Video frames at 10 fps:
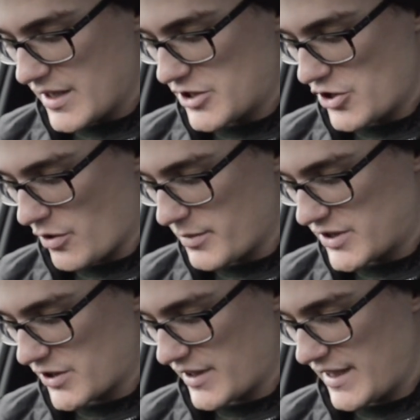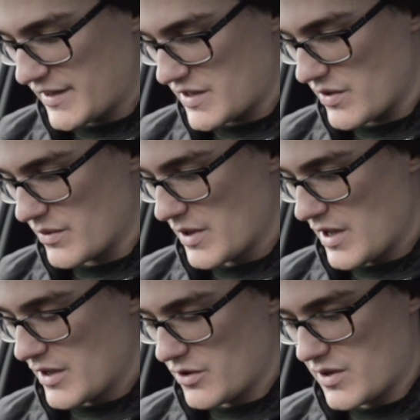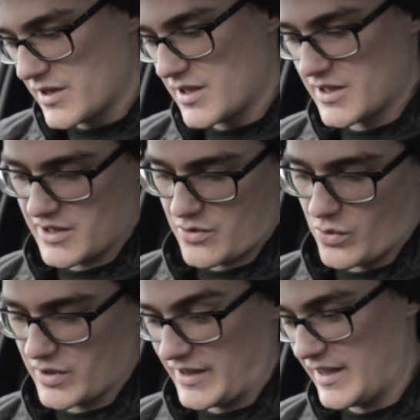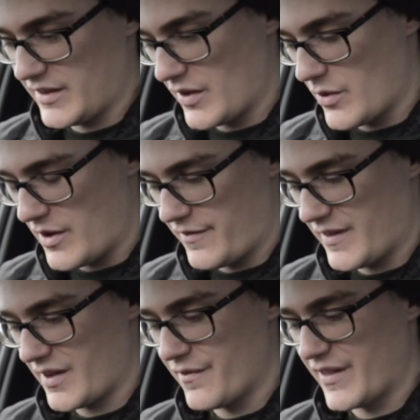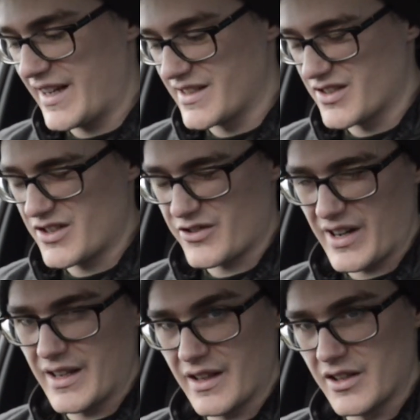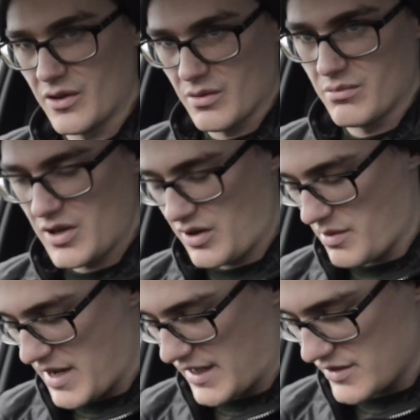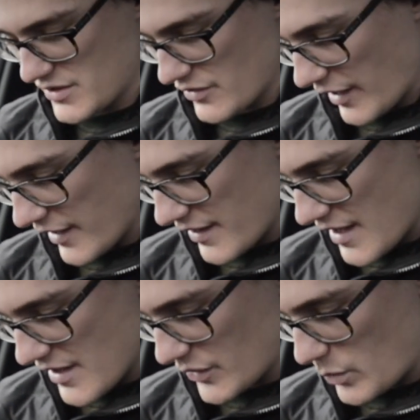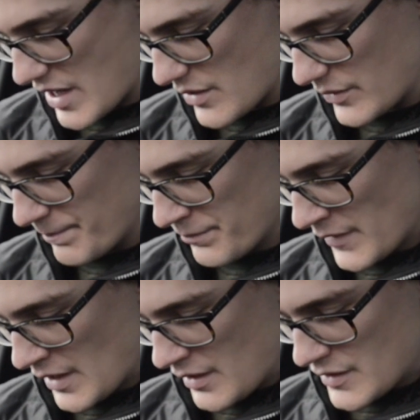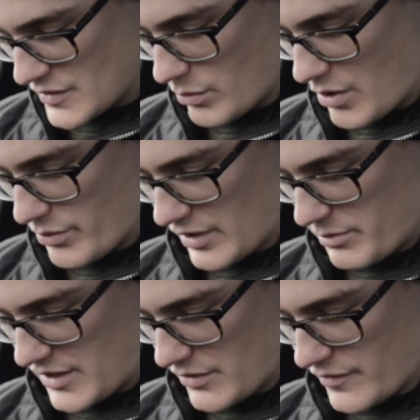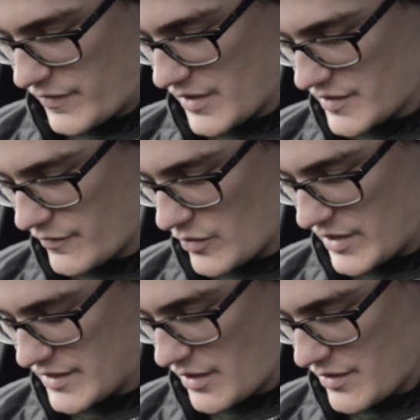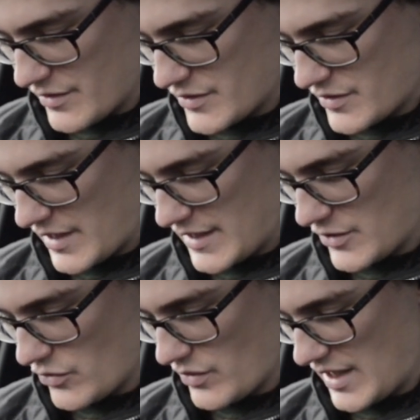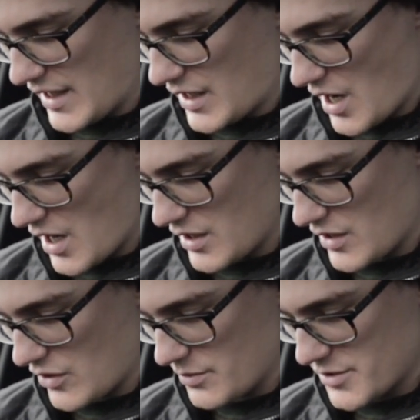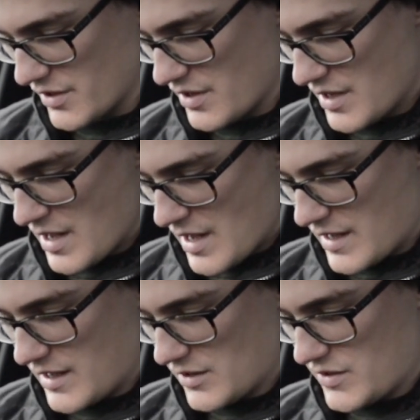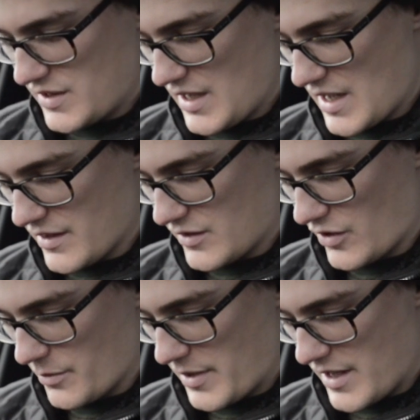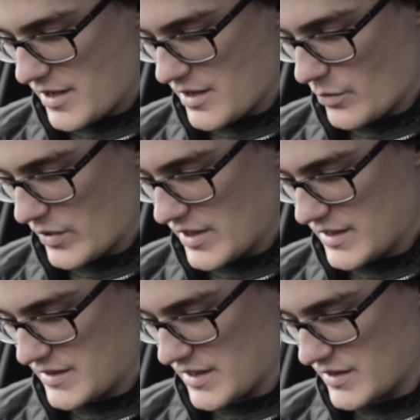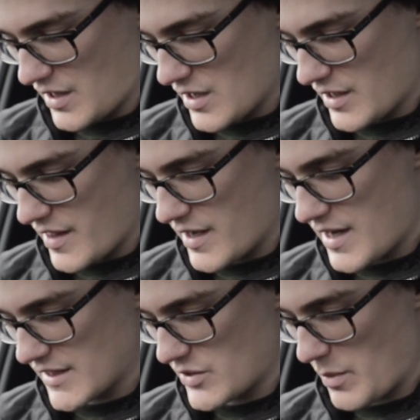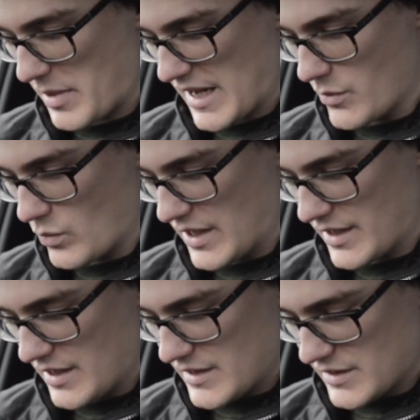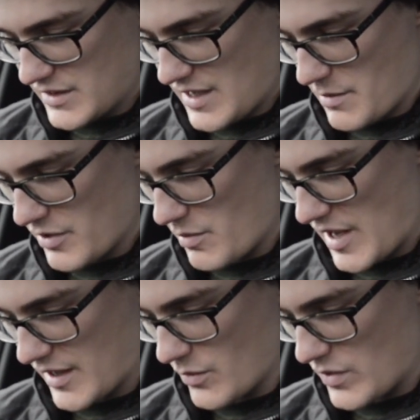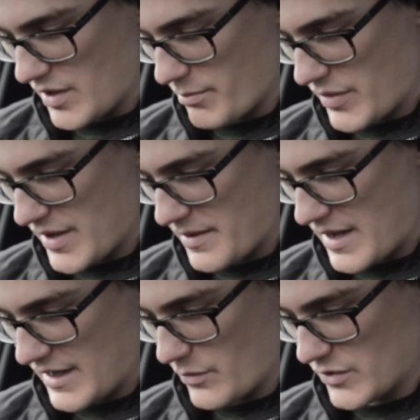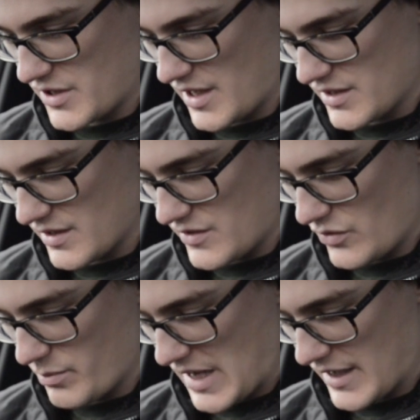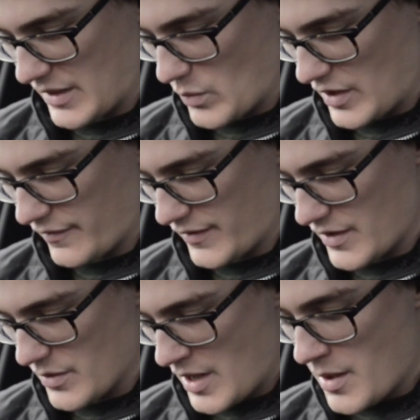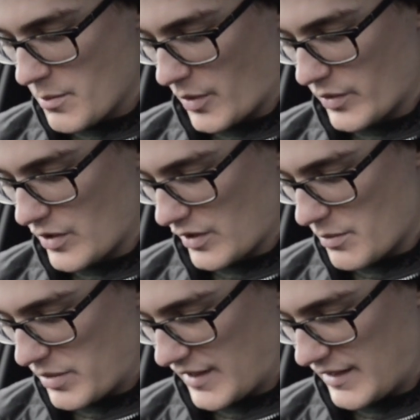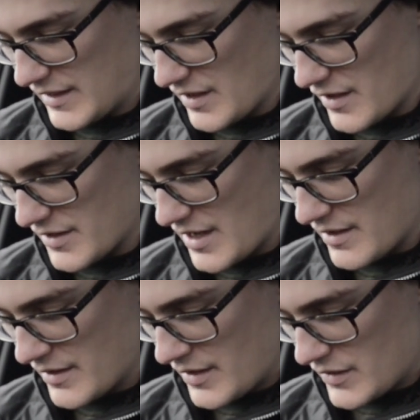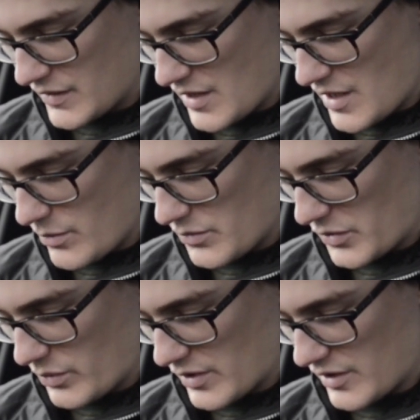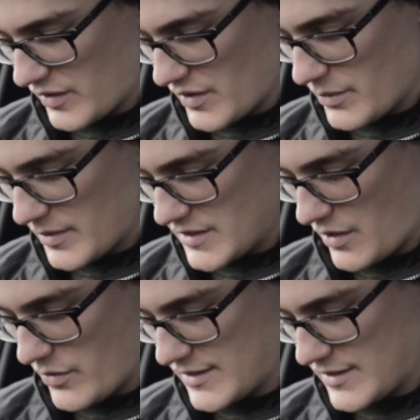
geometry, so you can distort it, so if something isn't straight, then you can make it straight in there as well. So what we're going to be doing first of all is going straight into the color option, and then you see at the top here where it says color and then next to it black and white, just tap on the black and white bit and it will change it to black and white for you. But we're not completely done yet. So now what we want to do is go